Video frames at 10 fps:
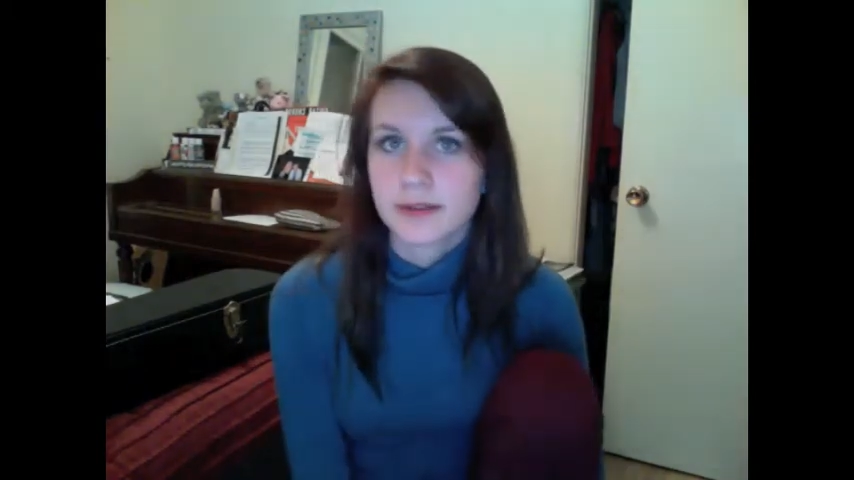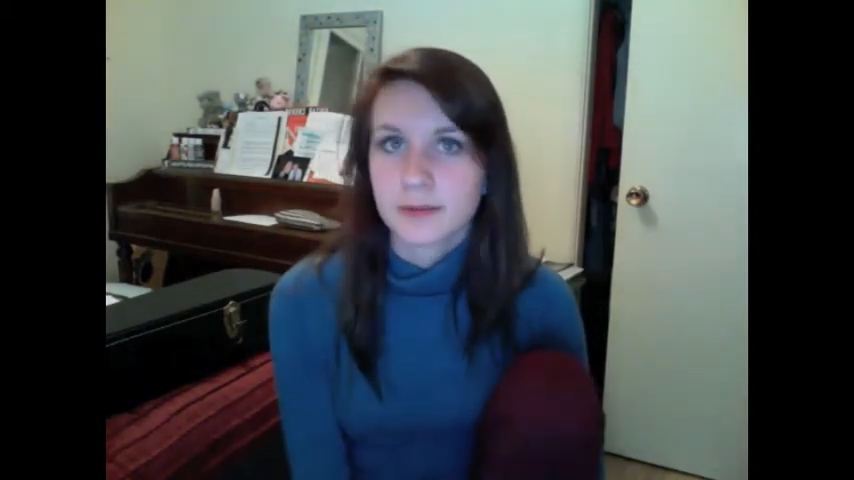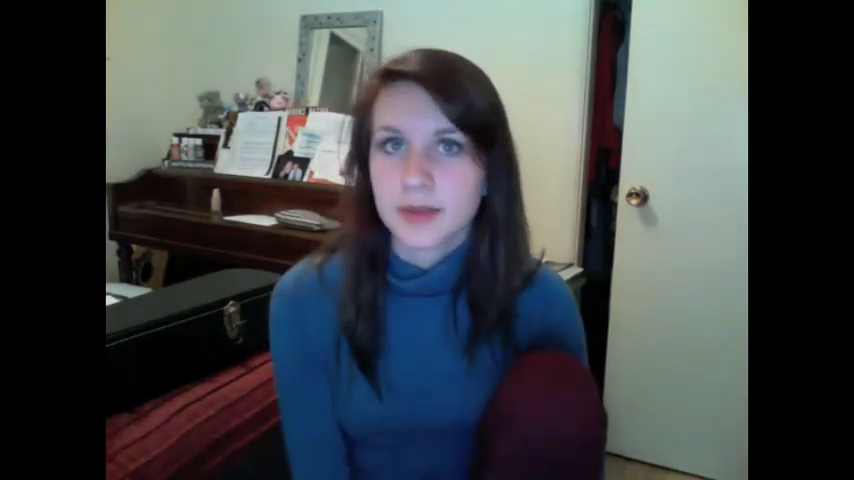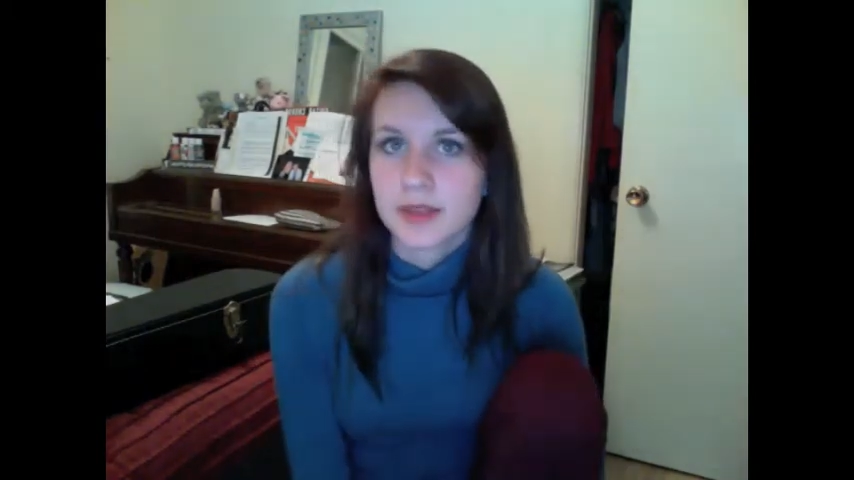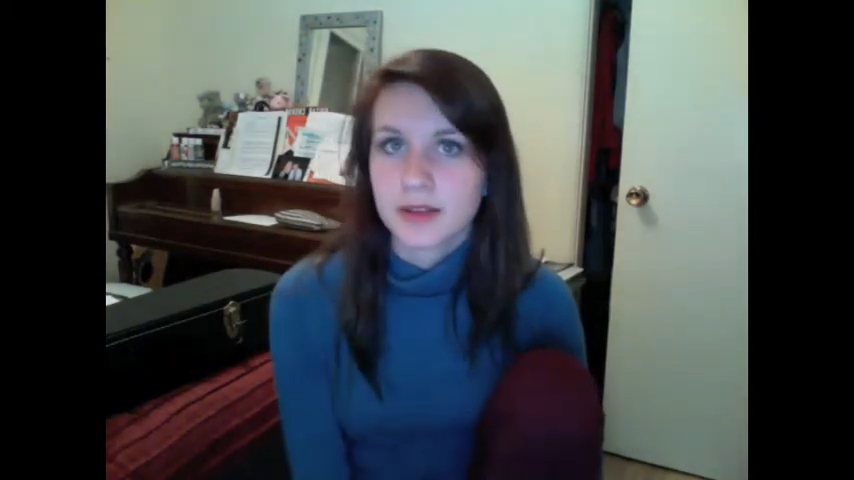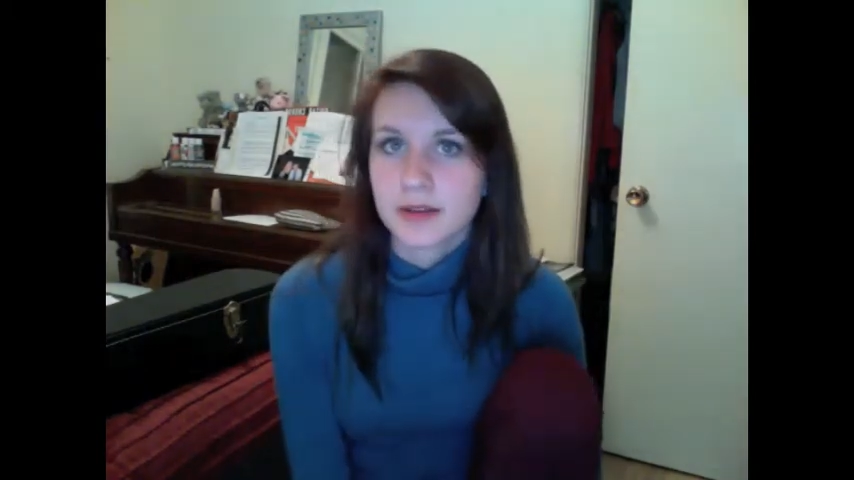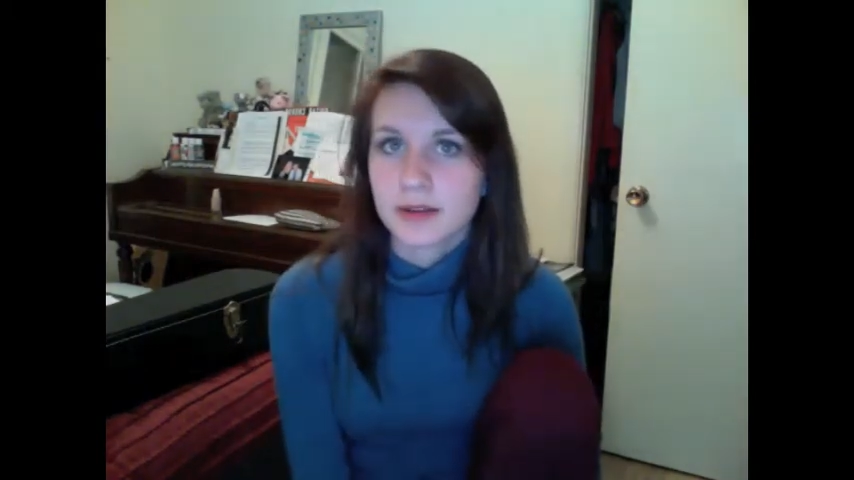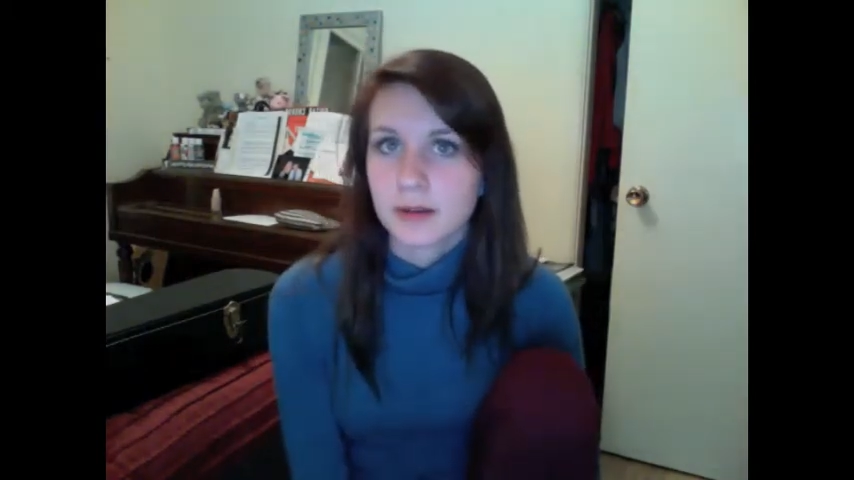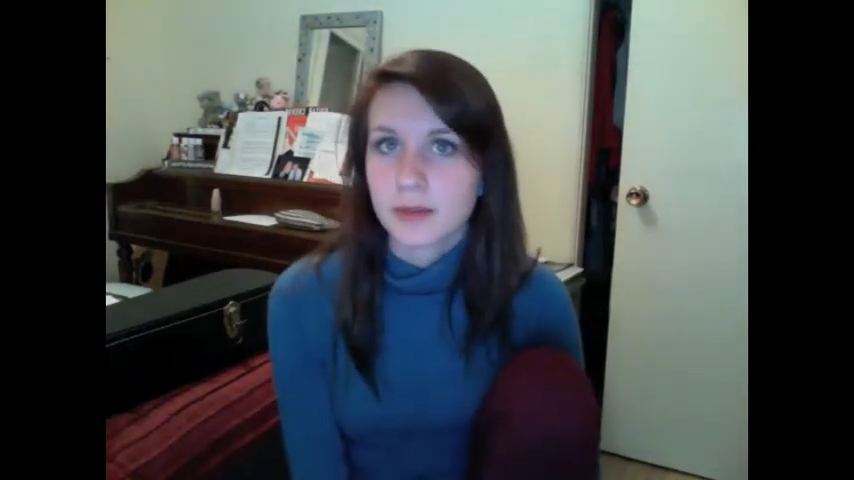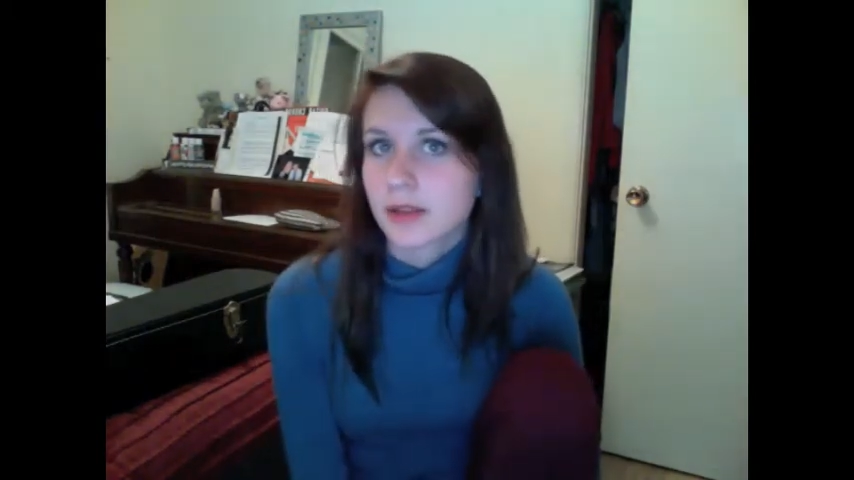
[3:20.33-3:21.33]
to be
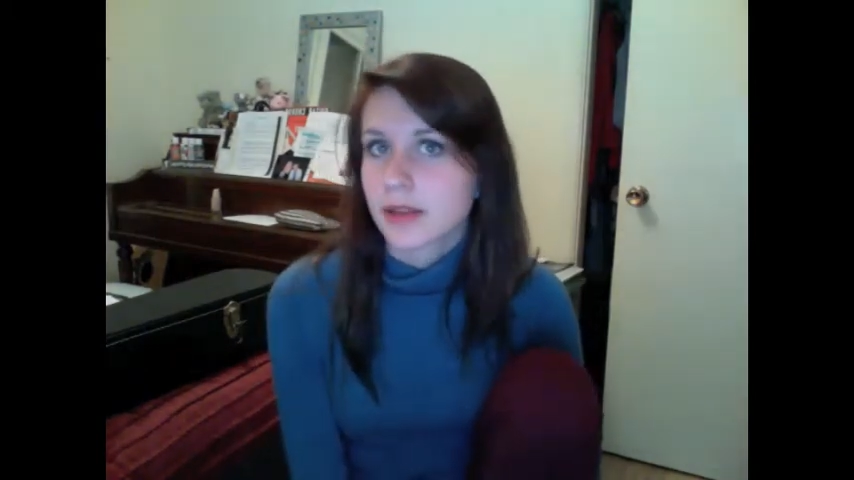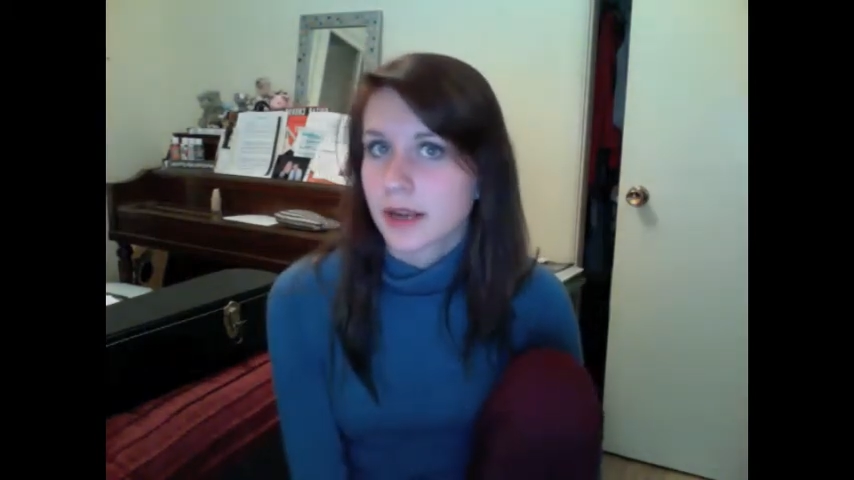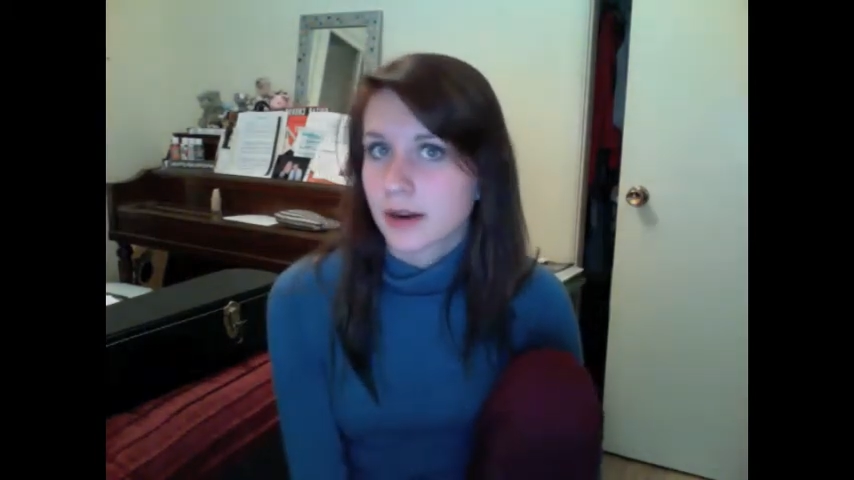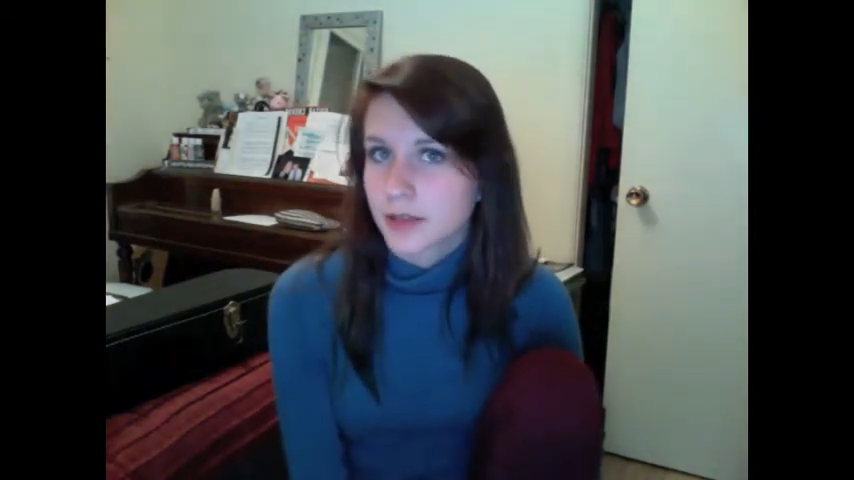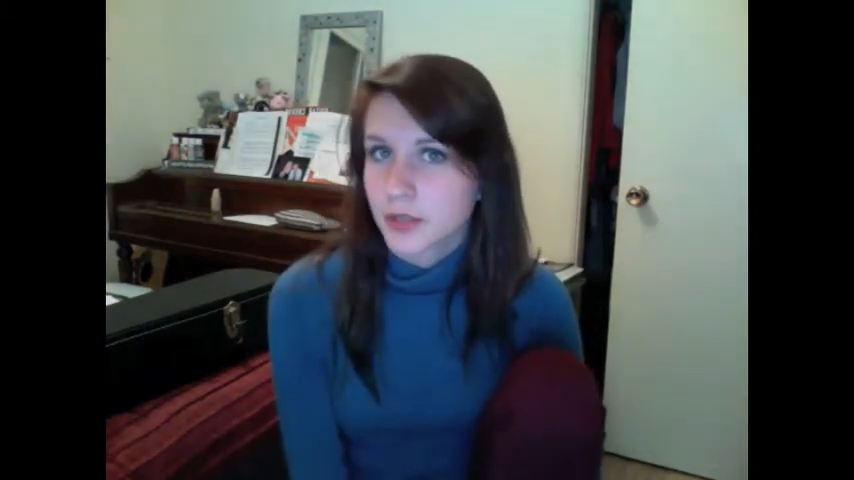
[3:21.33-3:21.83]
a millionaire.